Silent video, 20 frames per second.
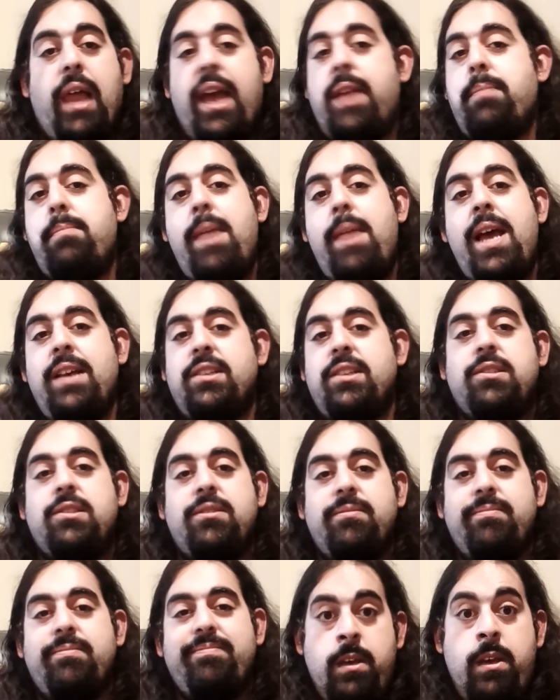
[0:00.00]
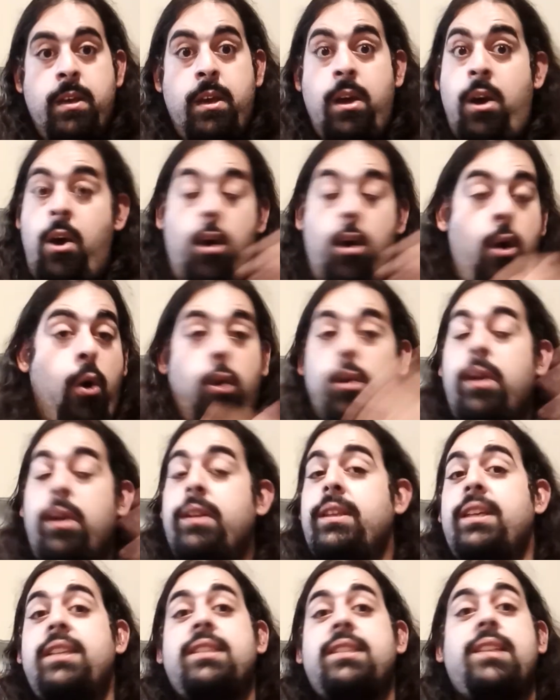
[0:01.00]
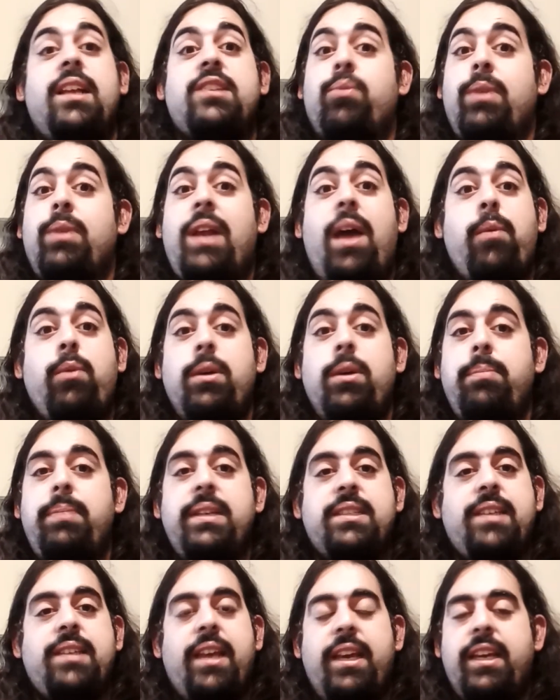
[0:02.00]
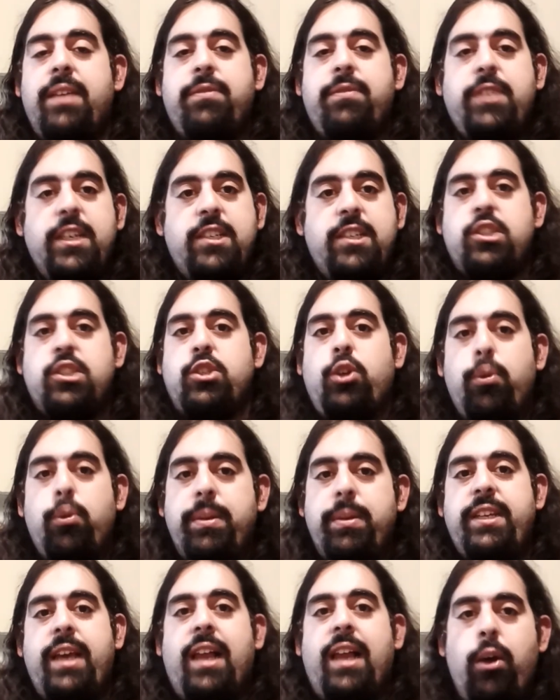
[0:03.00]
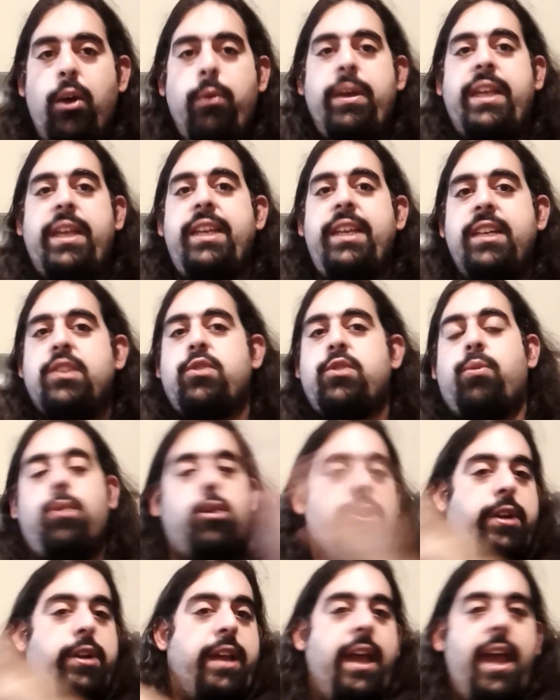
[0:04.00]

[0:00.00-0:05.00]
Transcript: mess. Or at least that's what I would be saying if these stupid yellow idiots weren't